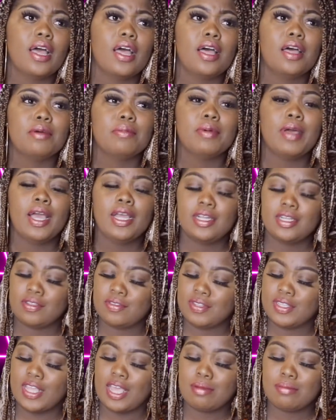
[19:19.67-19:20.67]
I just
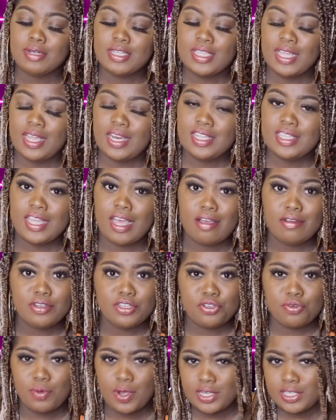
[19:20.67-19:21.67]
was like, Mercedes, how is
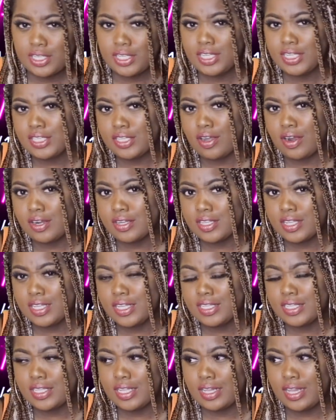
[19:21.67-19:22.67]
she washing these cars and
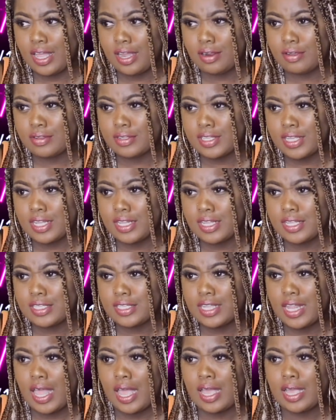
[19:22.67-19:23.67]
these stilettos in
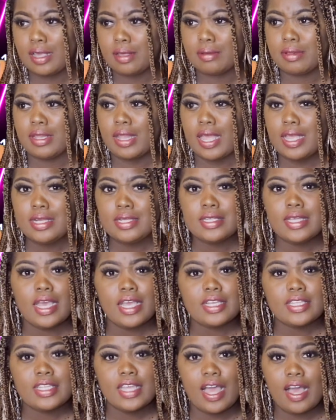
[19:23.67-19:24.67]
this like
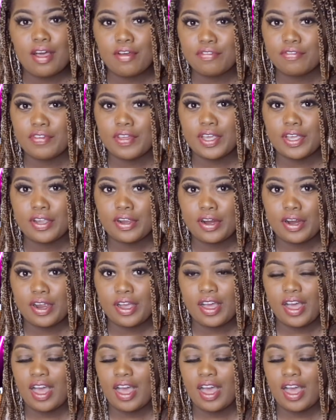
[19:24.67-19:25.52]
latex outfit, girl?